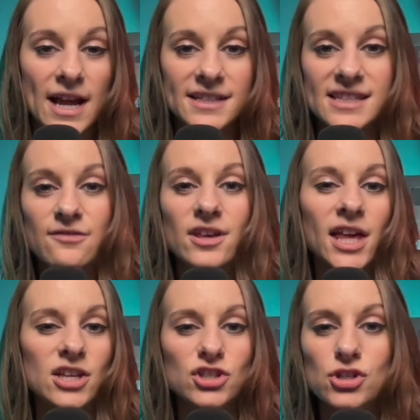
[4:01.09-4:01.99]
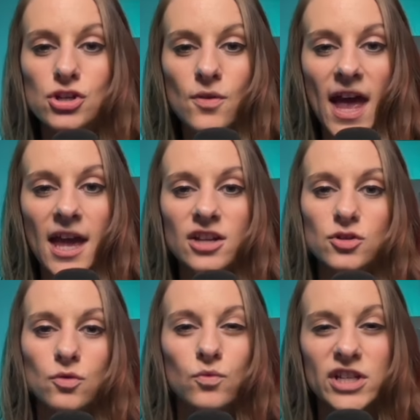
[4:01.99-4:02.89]
They feel like it's new age or
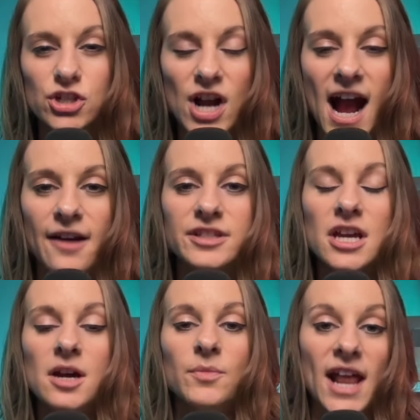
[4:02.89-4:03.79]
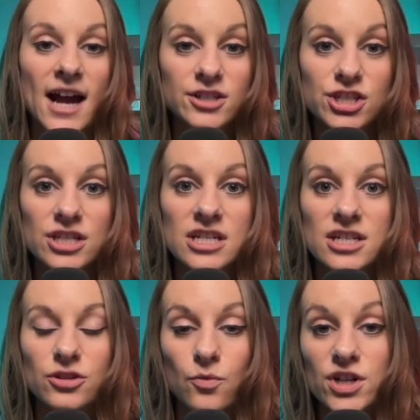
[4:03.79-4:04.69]
witchcraft. But actually,
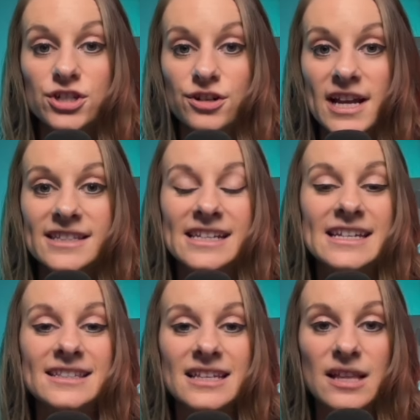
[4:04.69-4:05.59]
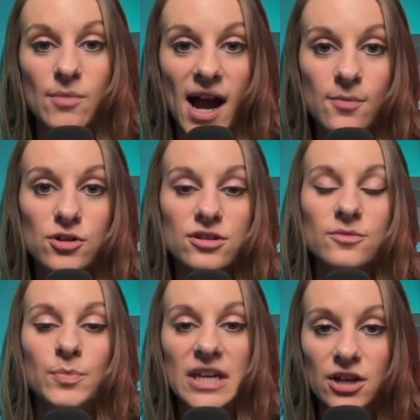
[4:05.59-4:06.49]
the word trance is in the Bible.
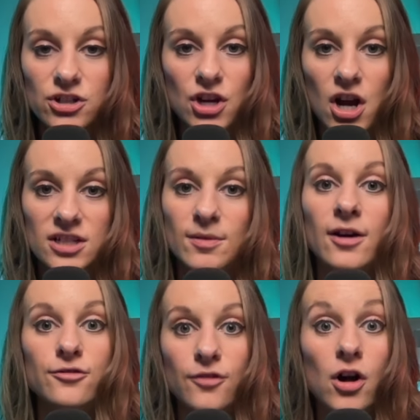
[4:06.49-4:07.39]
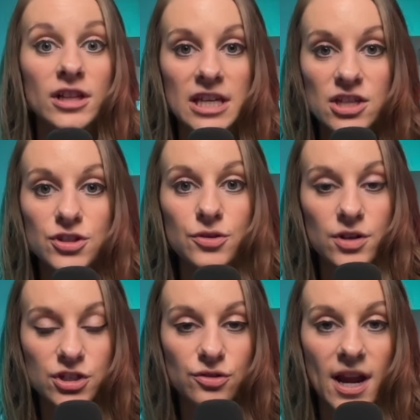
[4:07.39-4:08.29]
Peter talks about falling into a
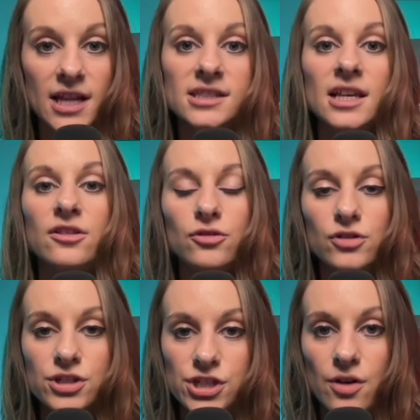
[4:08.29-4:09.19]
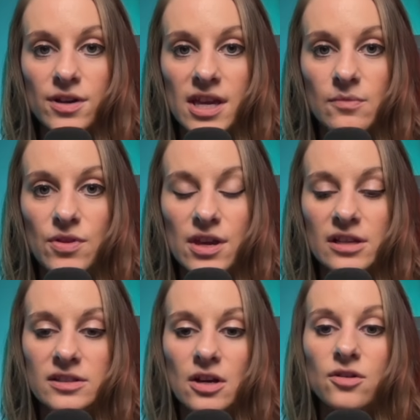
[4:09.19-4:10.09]
trance and the Lord showing him things.
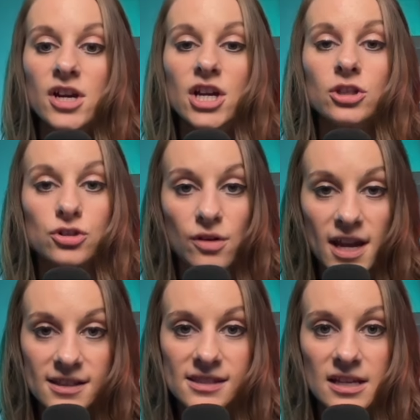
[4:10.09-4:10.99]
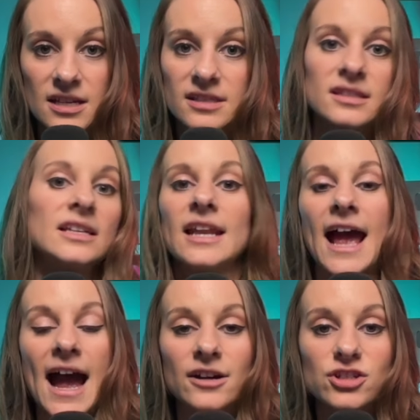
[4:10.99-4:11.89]
So trances can
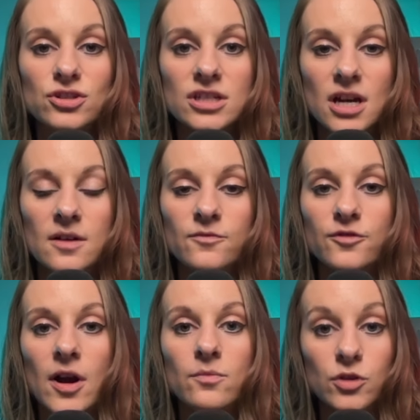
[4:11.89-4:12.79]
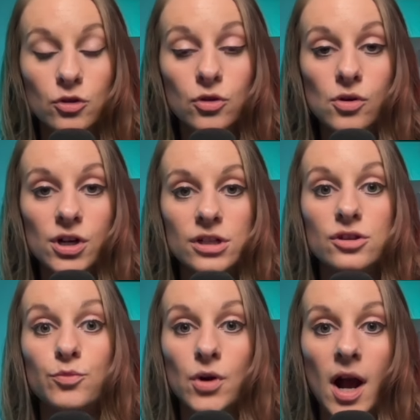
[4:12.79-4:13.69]
actually come from the Lord. The
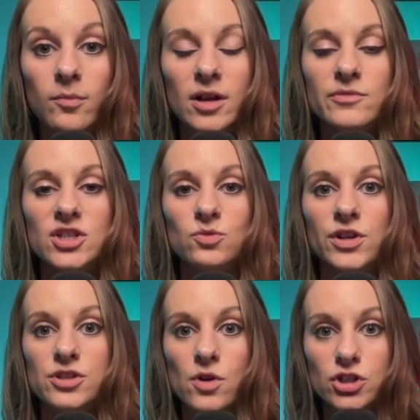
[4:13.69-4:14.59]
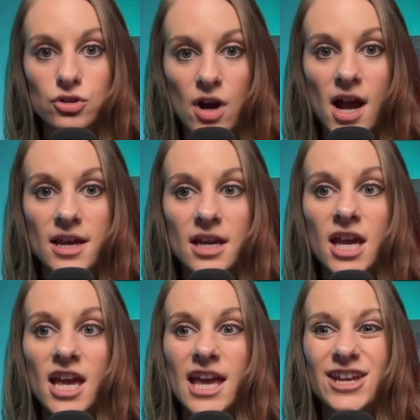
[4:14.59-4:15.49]
problem is when you are trying
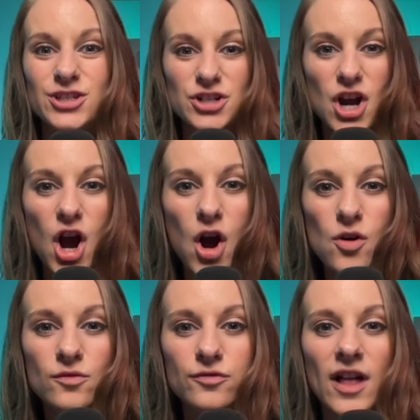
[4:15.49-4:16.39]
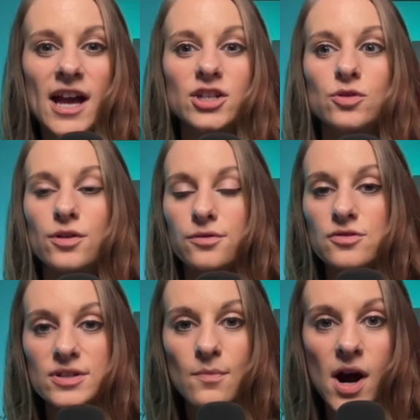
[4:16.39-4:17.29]
in your own flesh or through a
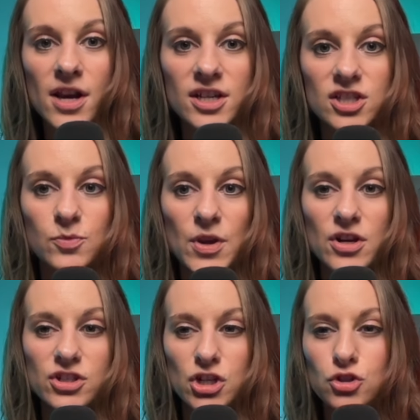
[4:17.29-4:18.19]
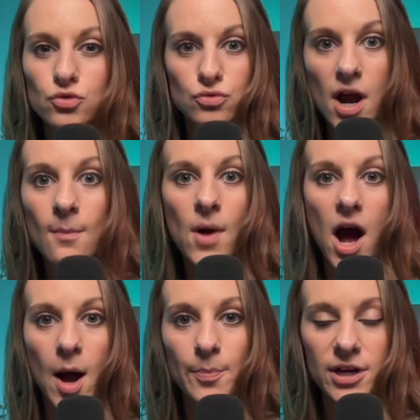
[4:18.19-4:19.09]
demonic spirit to drum
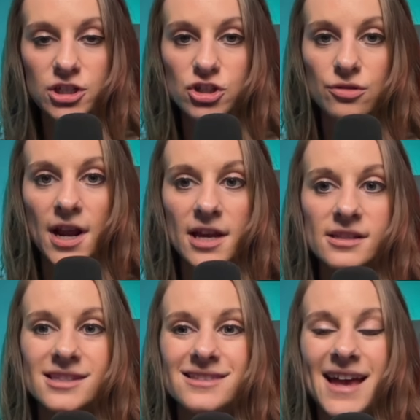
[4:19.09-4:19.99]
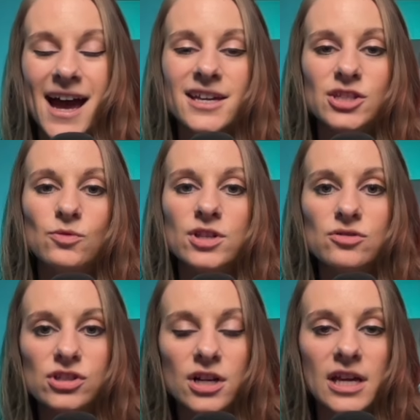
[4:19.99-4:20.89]
up a trance, that is when you
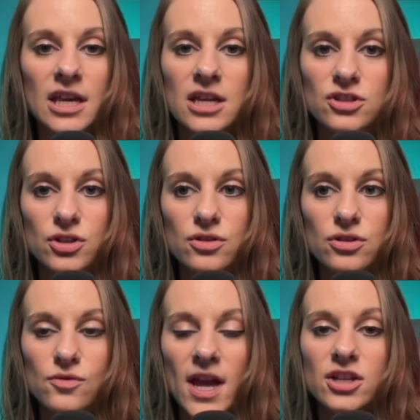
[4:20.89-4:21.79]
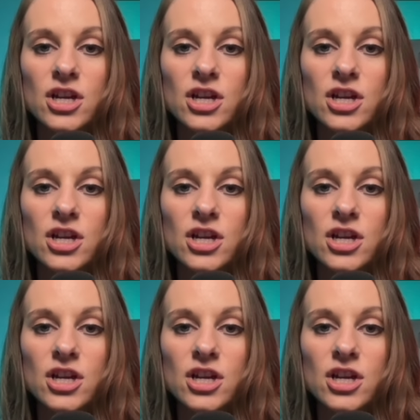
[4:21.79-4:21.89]
start getting into the new age.